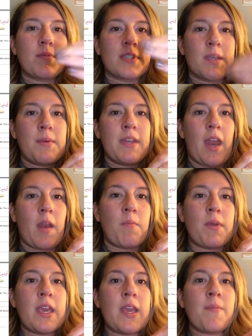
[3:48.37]
Skipping down to
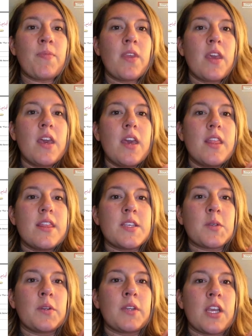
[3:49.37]
B.
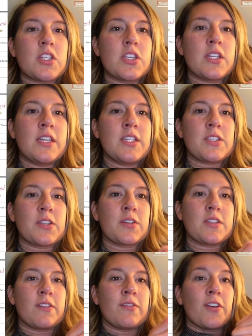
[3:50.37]
This quotation
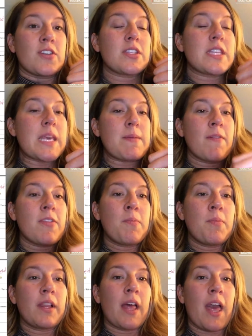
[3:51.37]
inserts the first theme of the
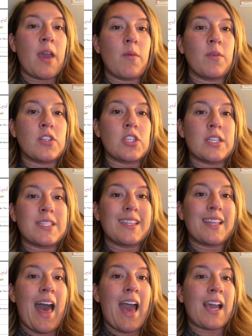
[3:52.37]
play, which
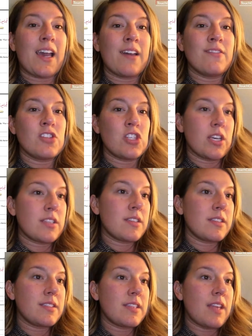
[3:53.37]
is lack of
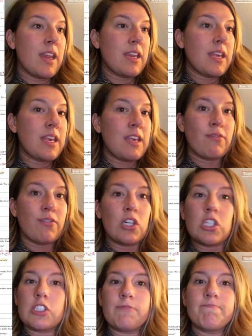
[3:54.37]
justice and
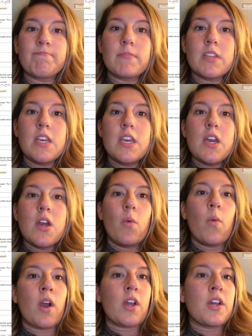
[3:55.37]
evil.
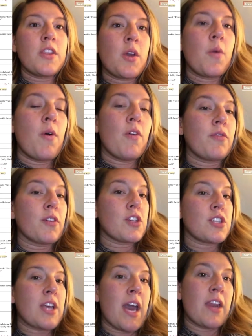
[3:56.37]
What could the quote
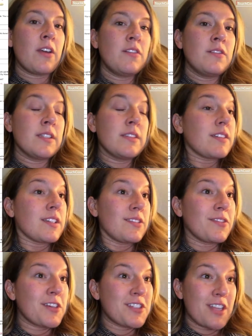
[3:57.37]
foreshadow? Well, it
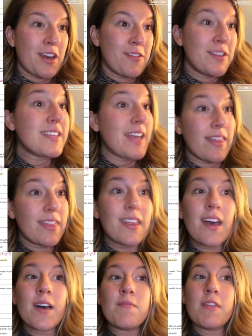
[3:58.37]
could foreshadow the
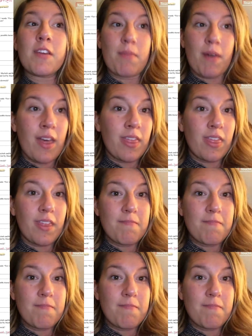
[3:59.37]
death of Macbeth.